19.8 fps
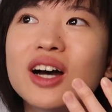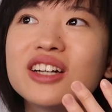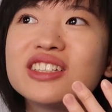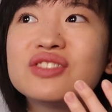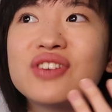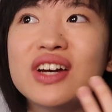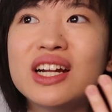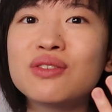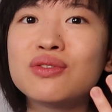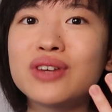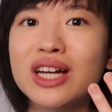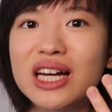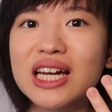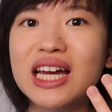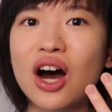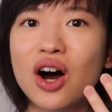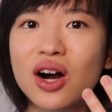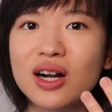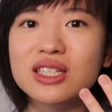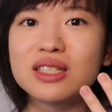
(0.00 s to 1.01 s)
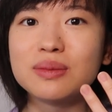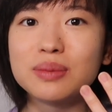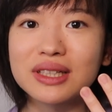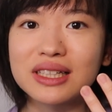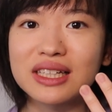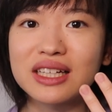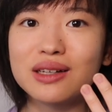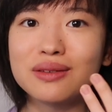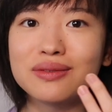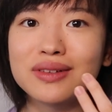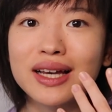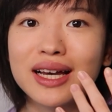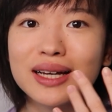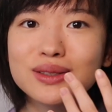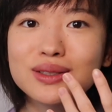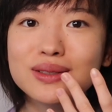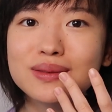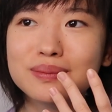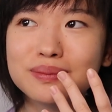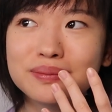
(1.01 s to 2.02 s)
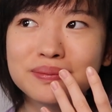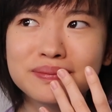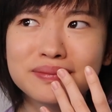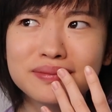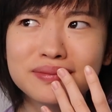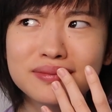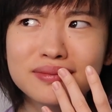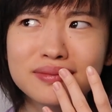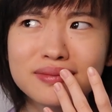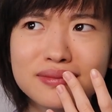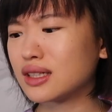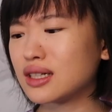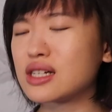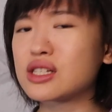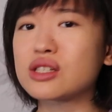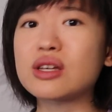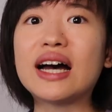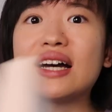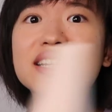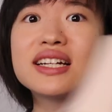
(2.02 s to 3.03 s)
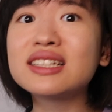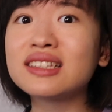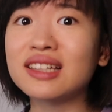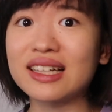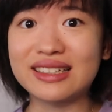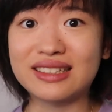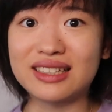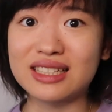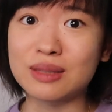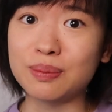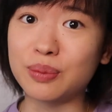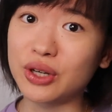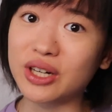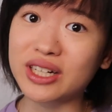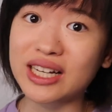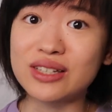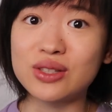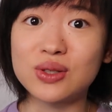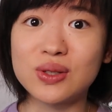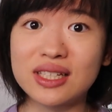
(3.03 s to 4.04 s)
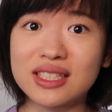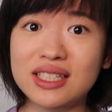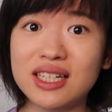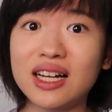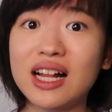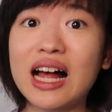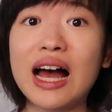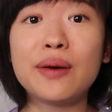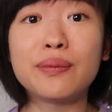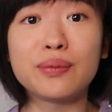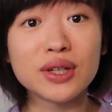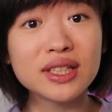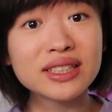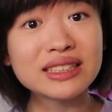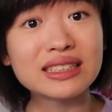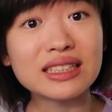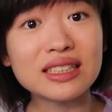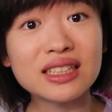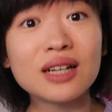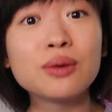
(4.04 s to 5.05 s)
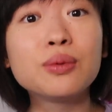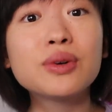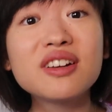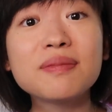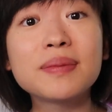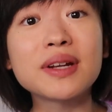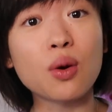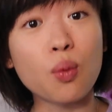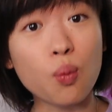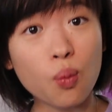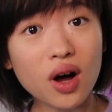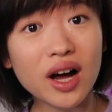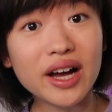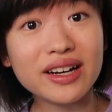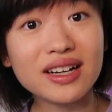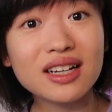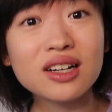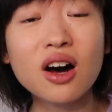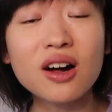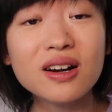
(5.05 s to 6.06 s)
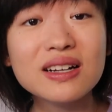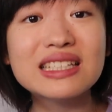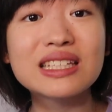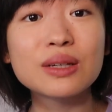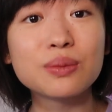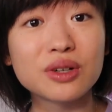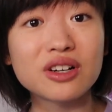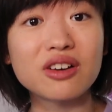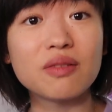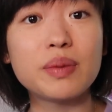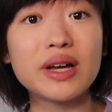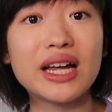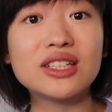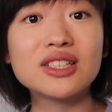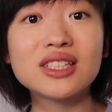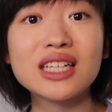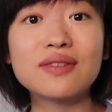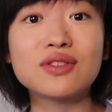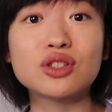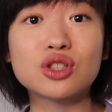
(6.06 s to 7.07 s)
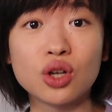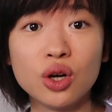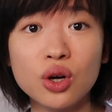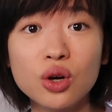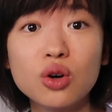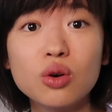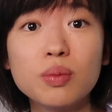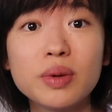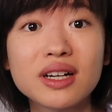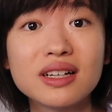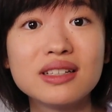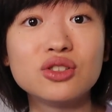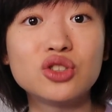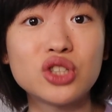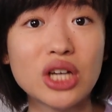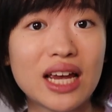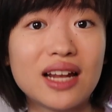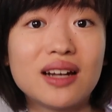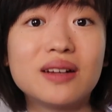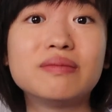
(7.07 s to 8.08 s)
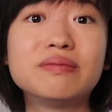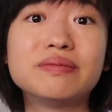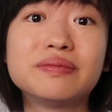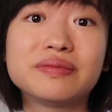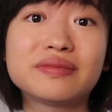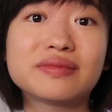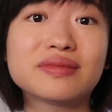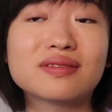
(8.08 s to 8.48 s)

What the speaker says: know, I just find it very hard to believe. Like so I didn't like this book, as you can tell. I really didn't. It would have been a 1. It honestly would have been. I just gave it 2 because Jane